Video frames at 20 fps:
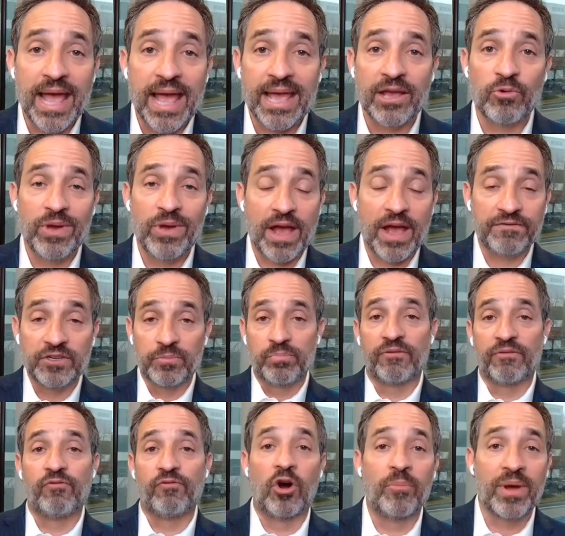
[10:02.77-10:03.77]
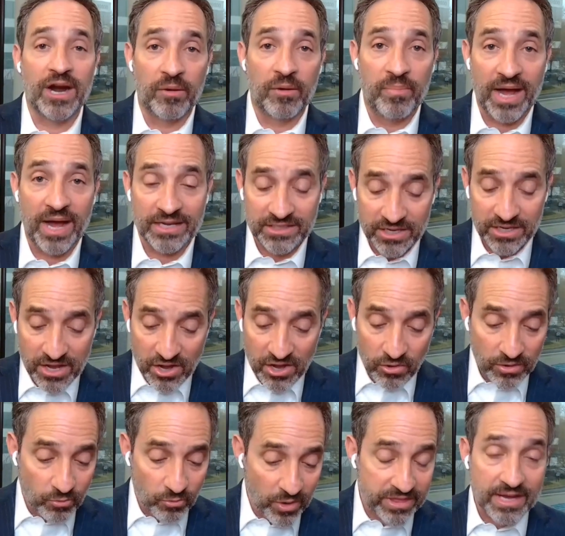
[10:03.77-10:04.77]
Today, we have to perform at our
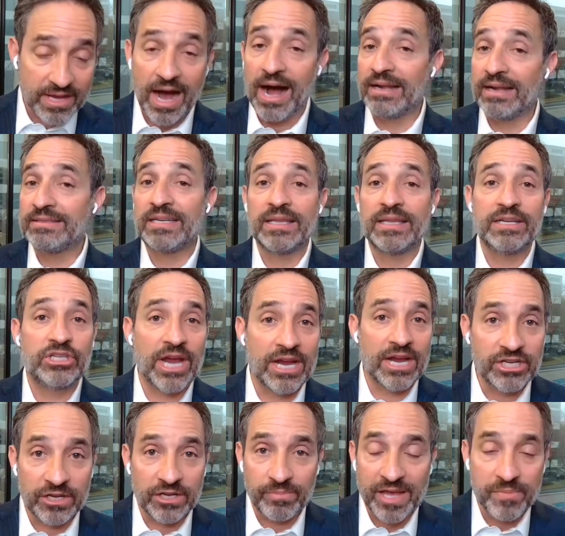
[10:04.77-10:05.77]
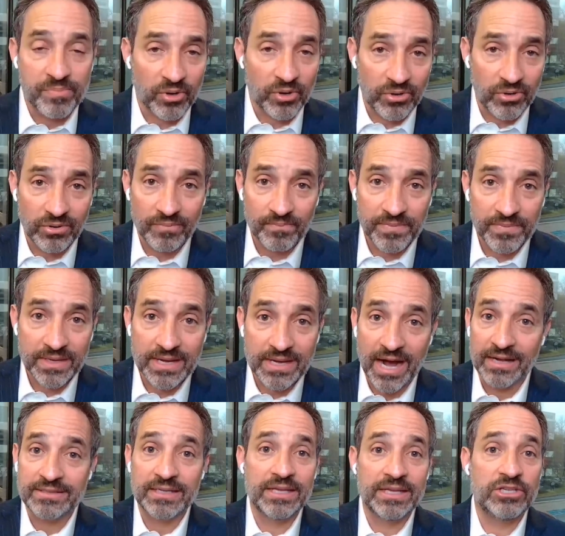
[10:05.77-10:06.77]
best with constantly changing people,
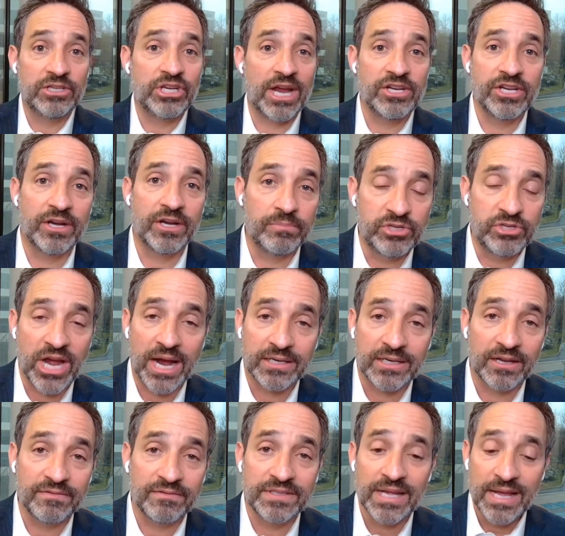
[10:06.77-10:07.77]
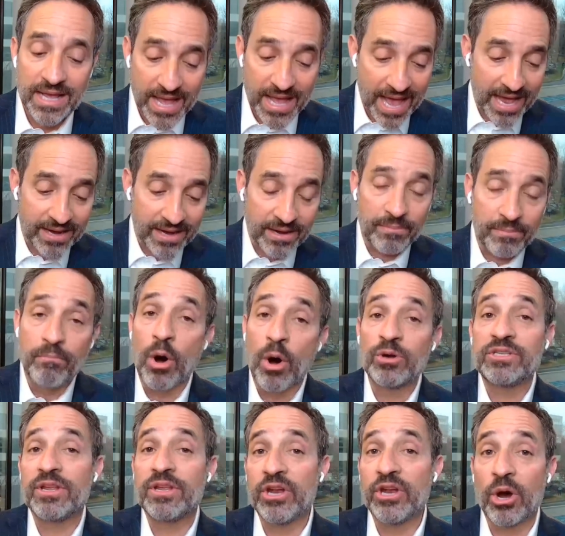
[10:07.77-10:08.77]
constantly changing objectives, and
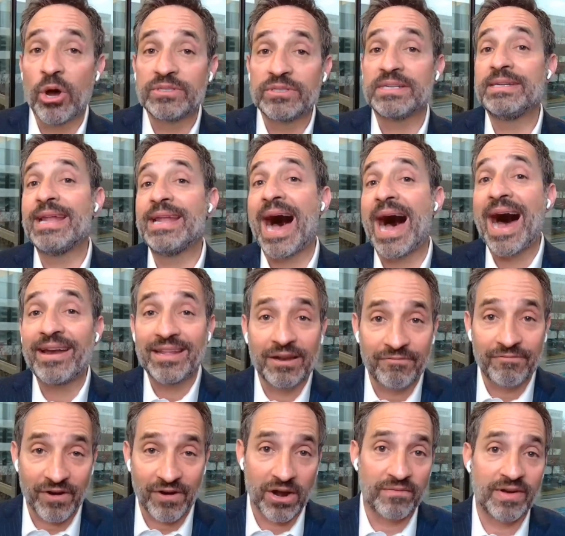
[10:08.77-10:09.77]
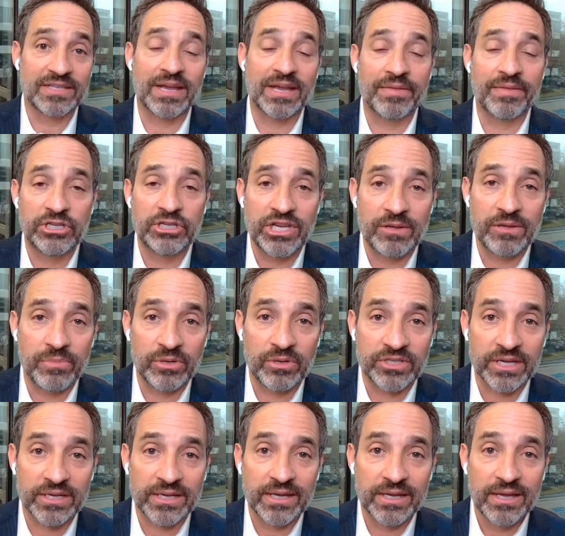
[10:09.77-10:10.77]
most of the notes not in front of us on the
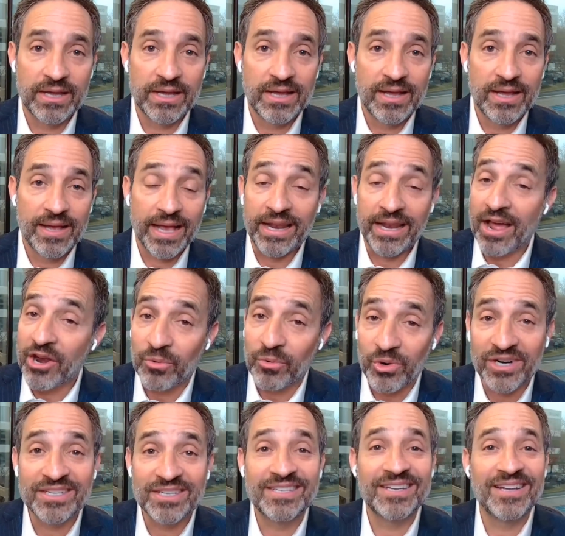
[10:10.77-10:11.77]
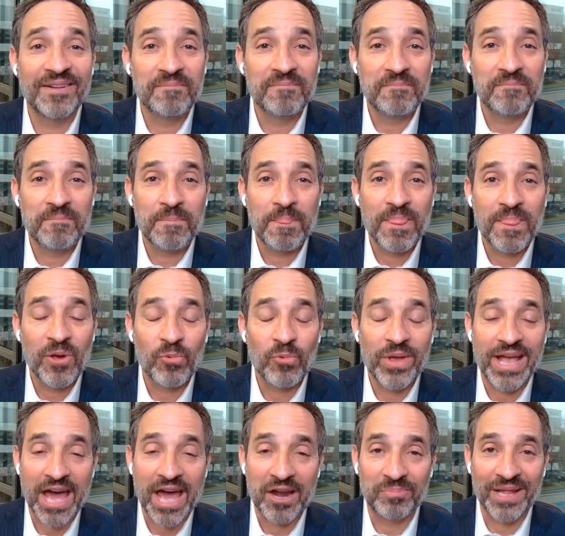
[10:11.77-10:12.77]
sheet music. In other words,
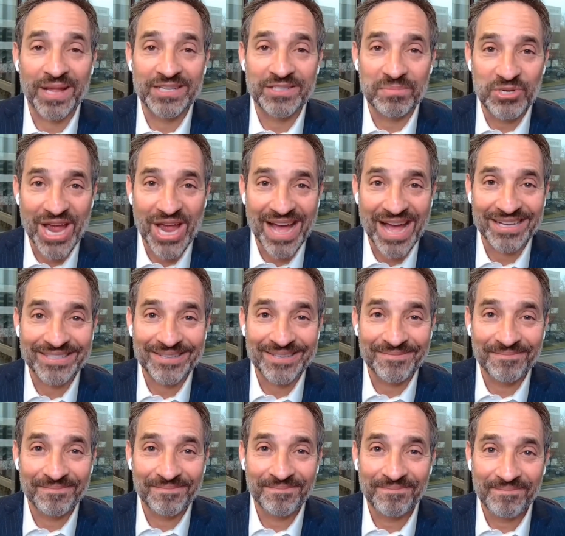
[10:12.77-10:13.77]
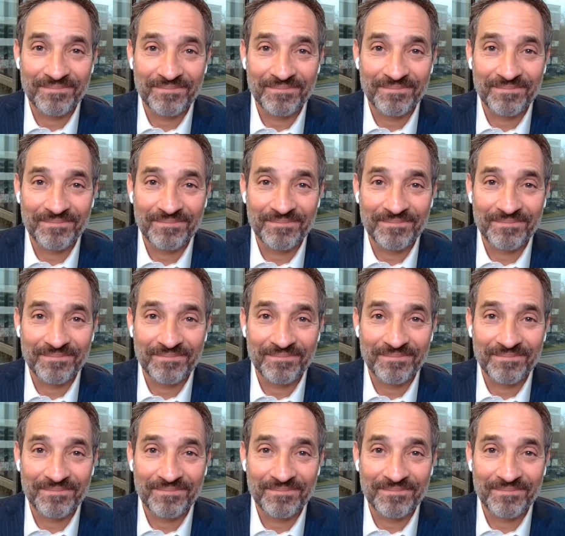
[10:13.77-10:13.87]
we got to play some jazz.